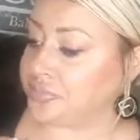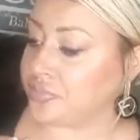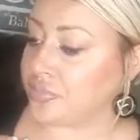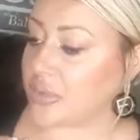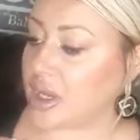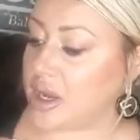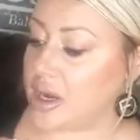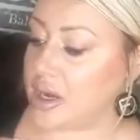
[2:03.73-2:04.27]

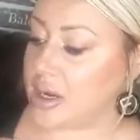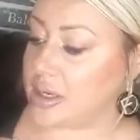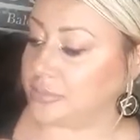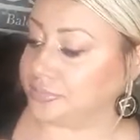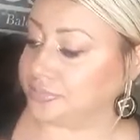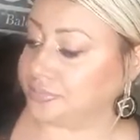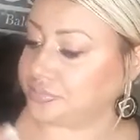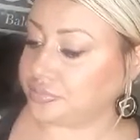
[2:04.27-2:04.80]
I
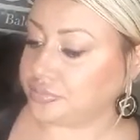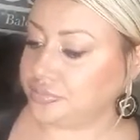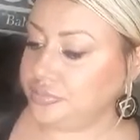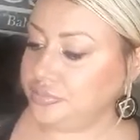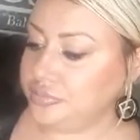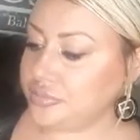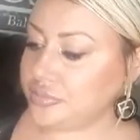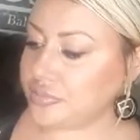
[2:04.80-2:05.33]

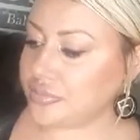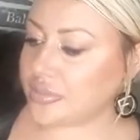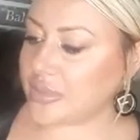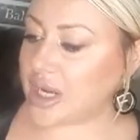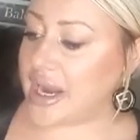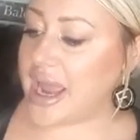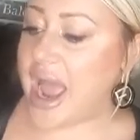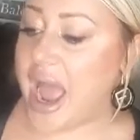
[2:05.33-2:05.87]

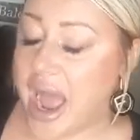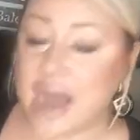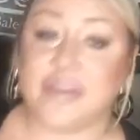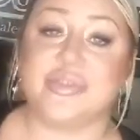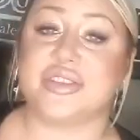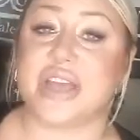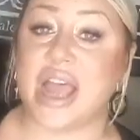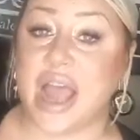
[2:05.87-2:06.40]
have to
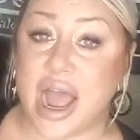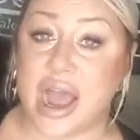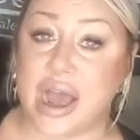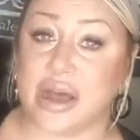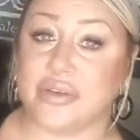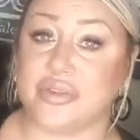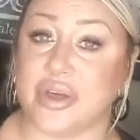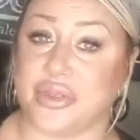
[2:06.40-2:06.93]

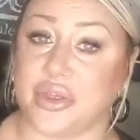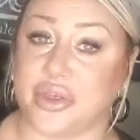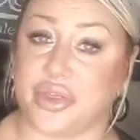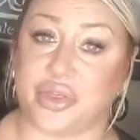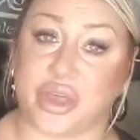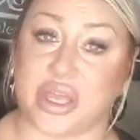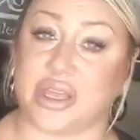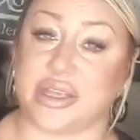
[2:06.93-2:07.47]
have the
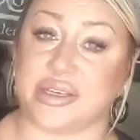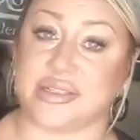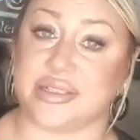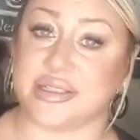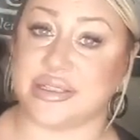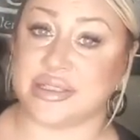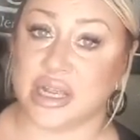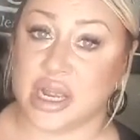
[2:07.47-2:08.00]
things
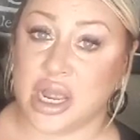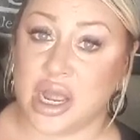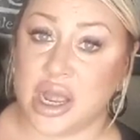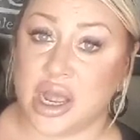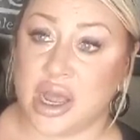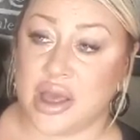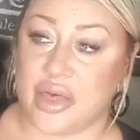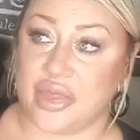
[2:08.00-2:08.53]

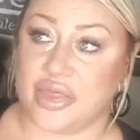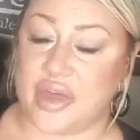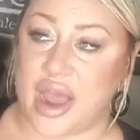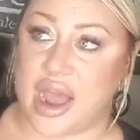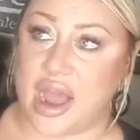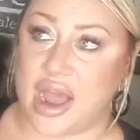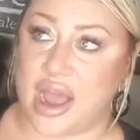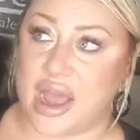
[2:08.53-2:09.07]

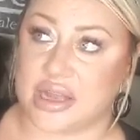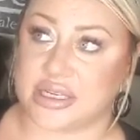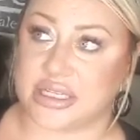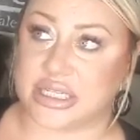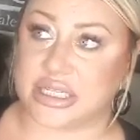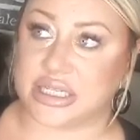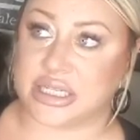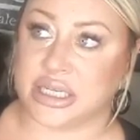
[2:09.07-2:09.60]
that